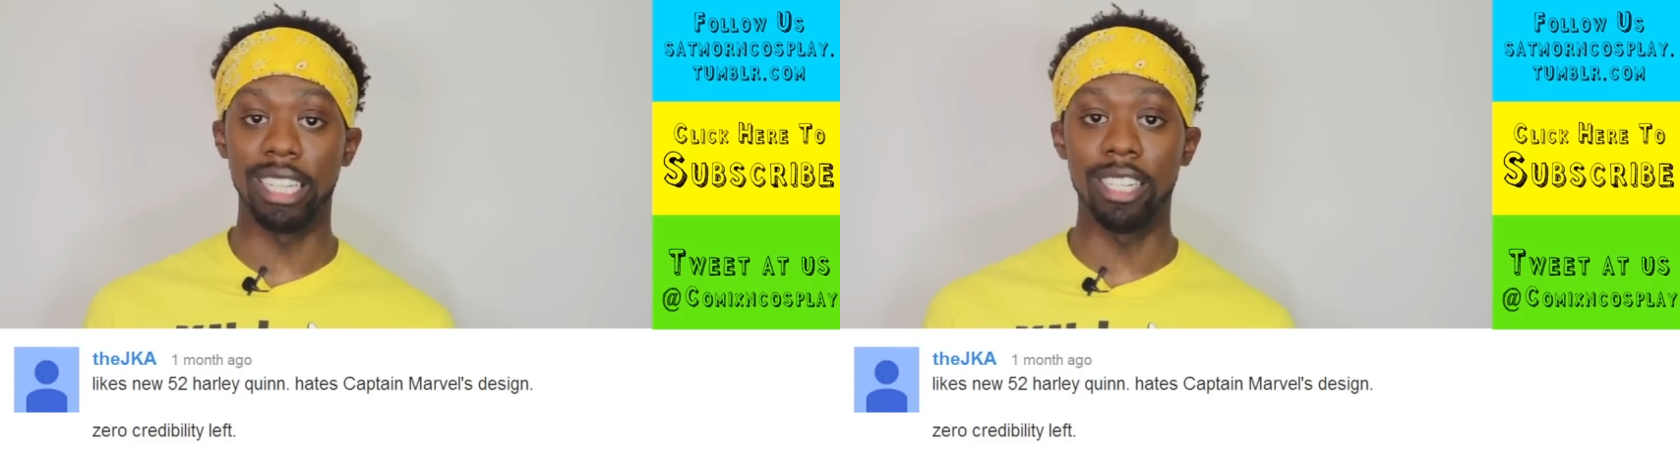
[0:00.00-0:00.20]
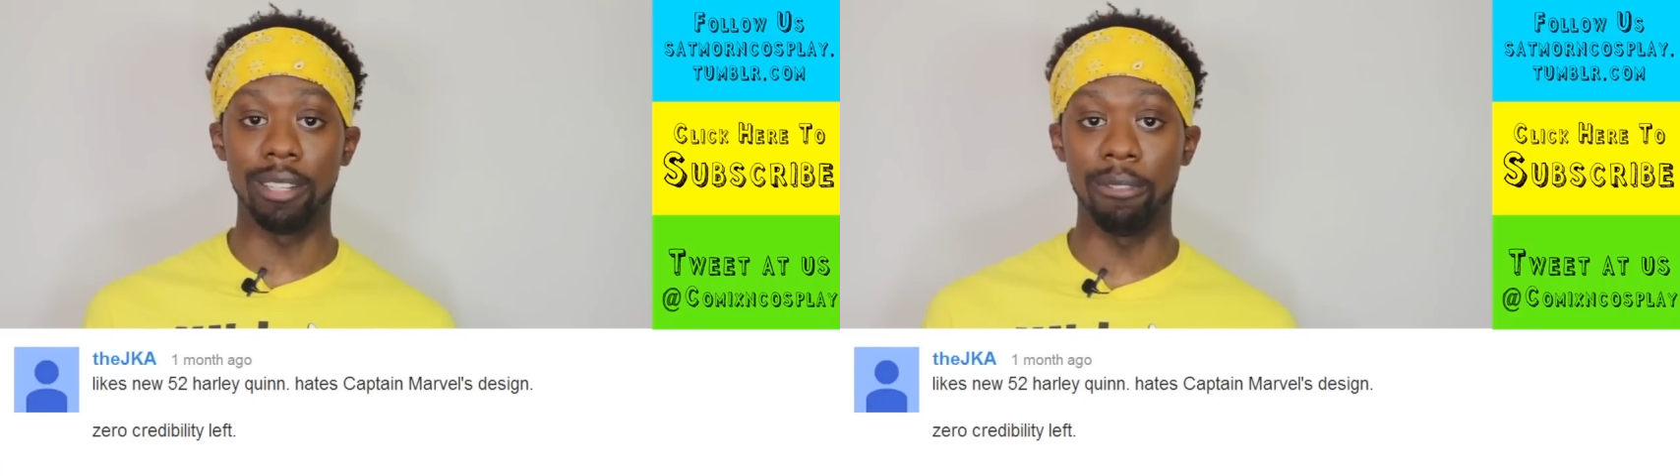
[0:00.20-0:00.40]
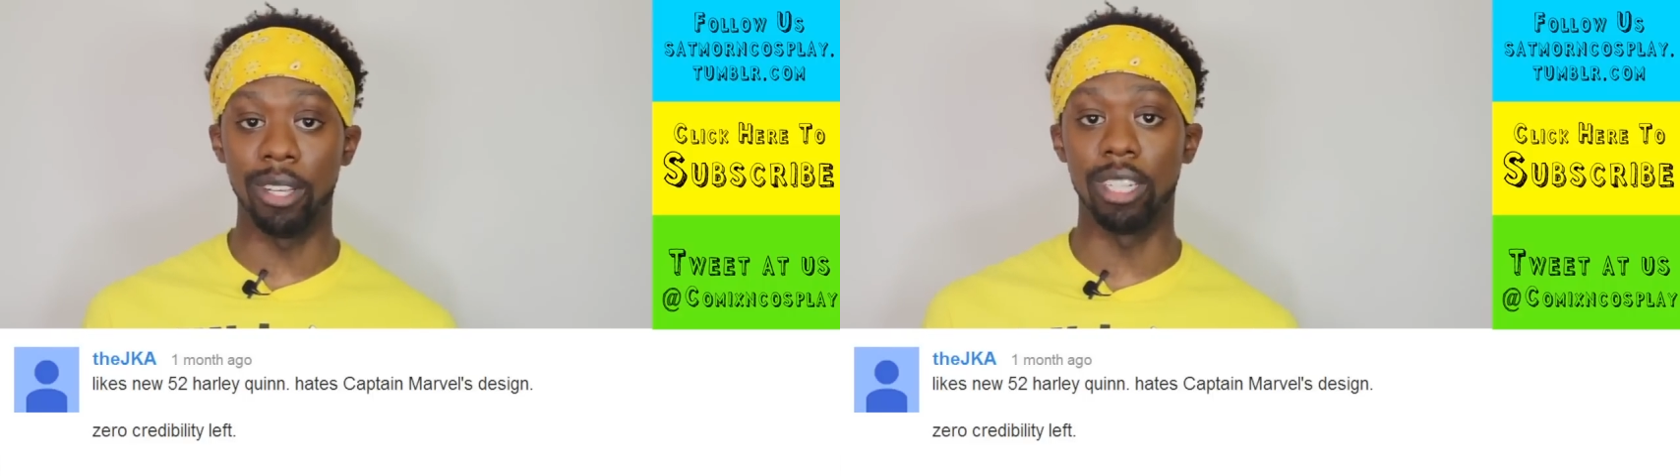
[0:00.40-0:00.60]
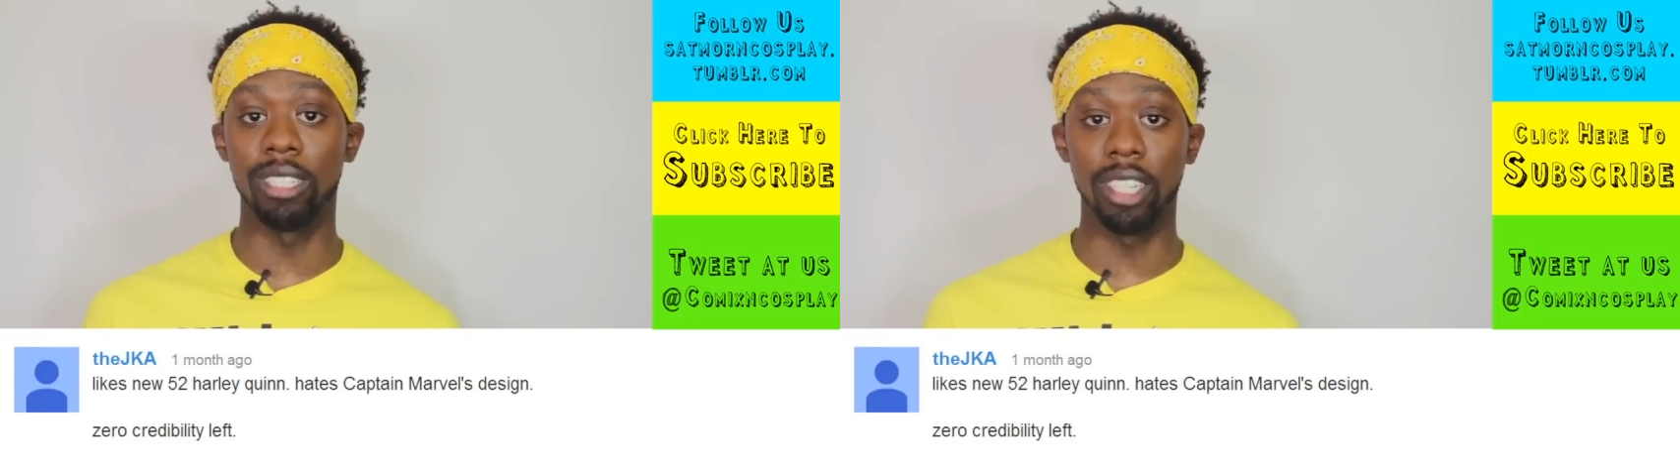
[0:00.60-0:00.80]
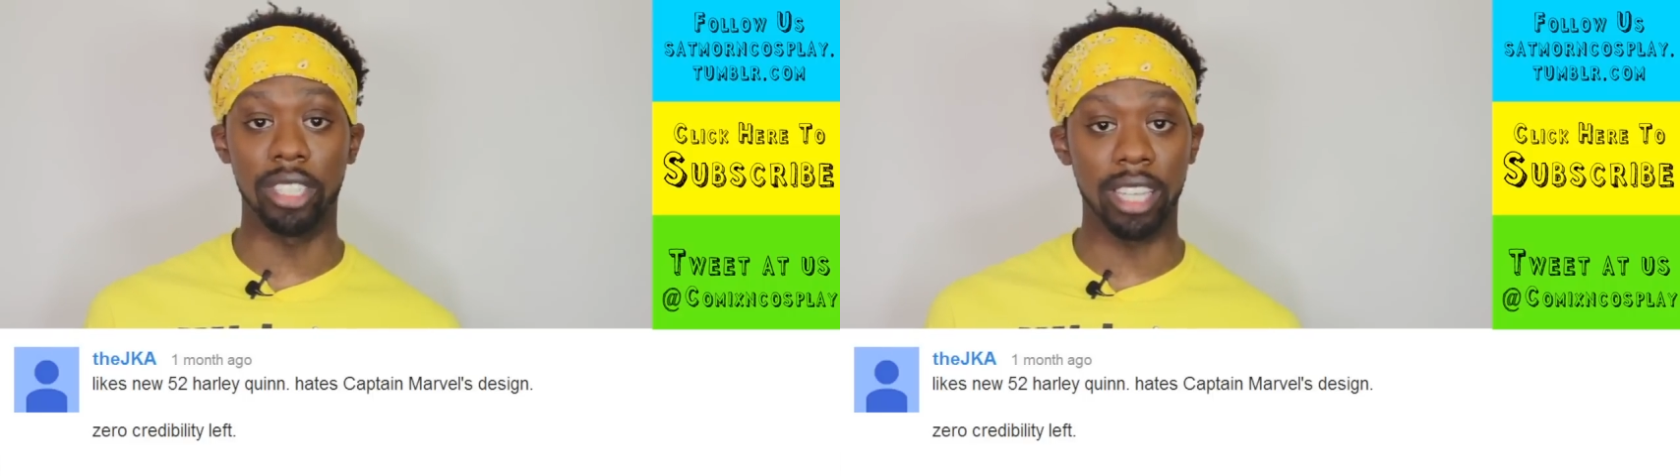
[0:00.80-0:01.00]
into the field
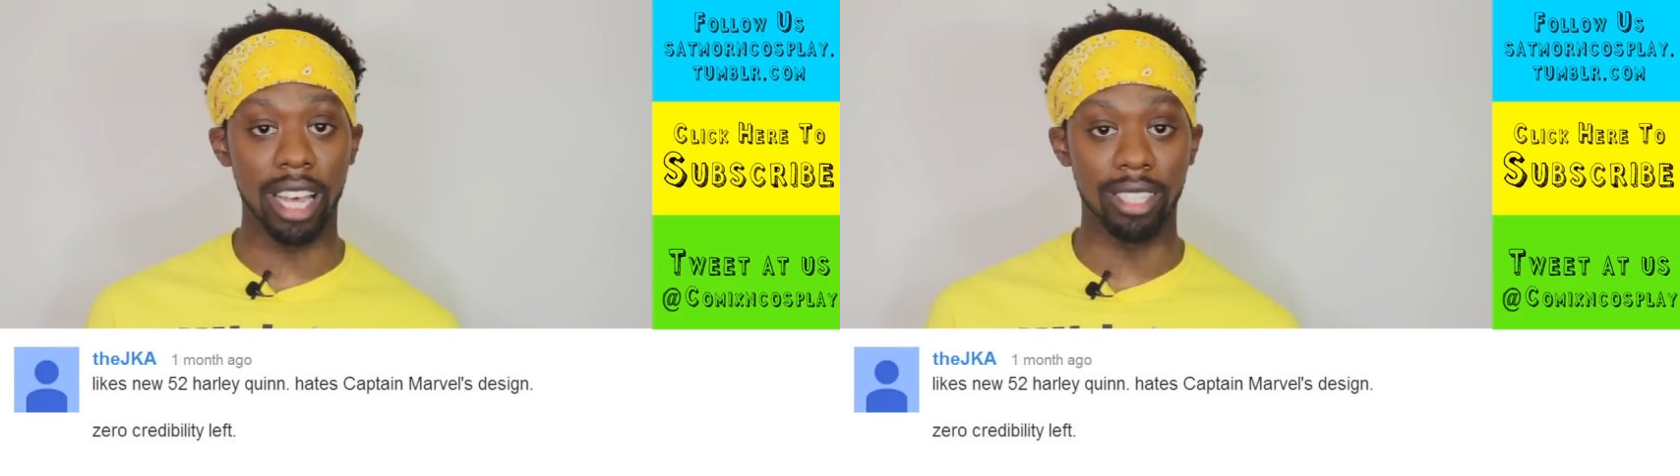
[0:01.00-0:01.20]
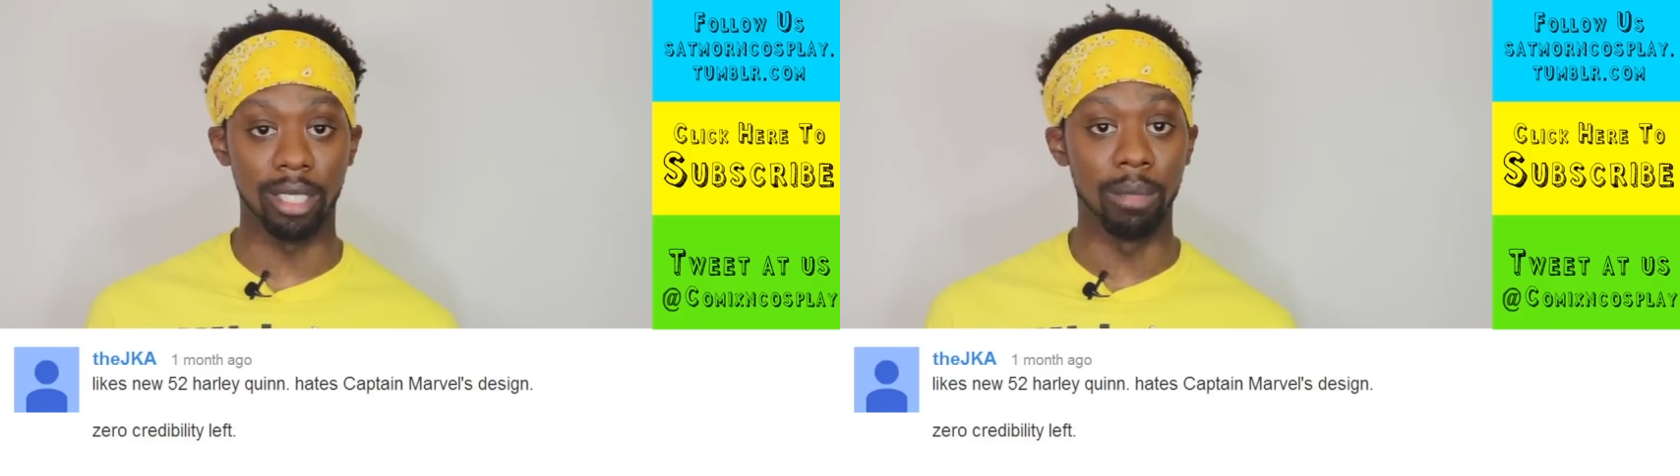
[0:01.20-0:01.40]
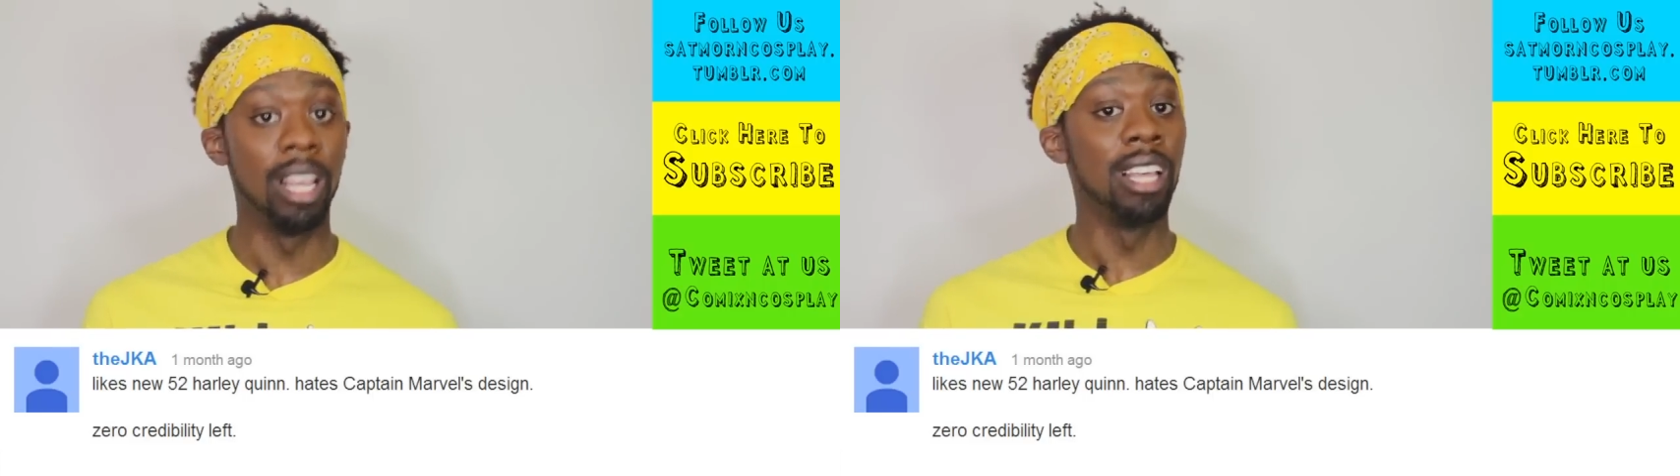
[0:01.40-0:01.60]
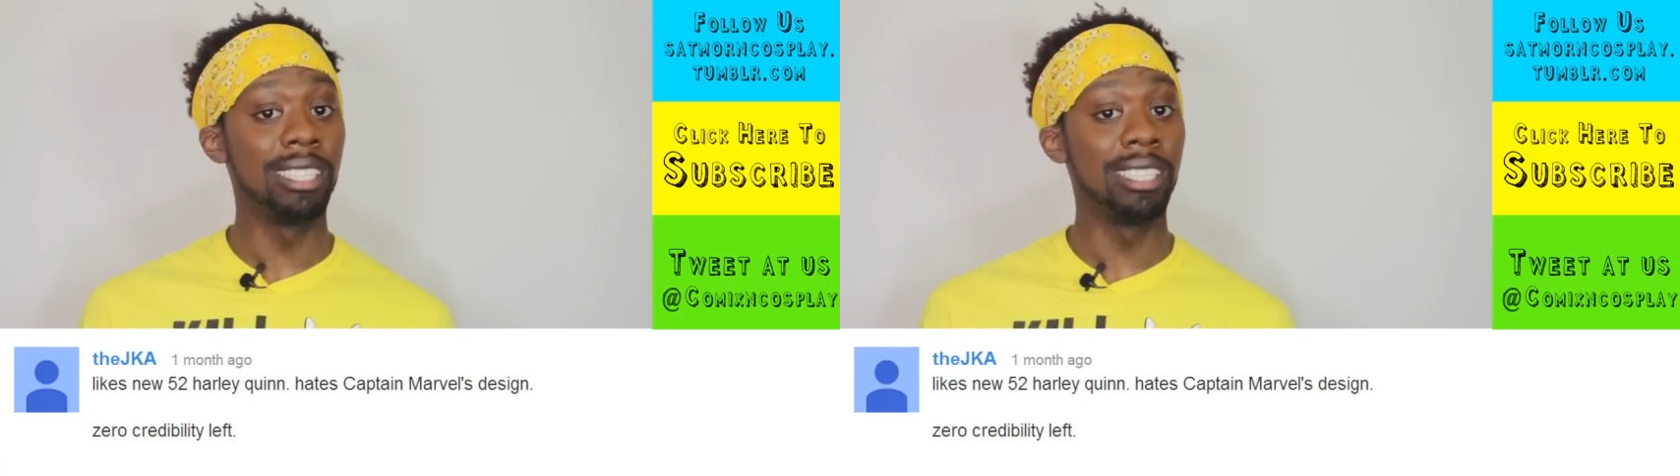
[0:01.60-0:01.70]
in such a costume,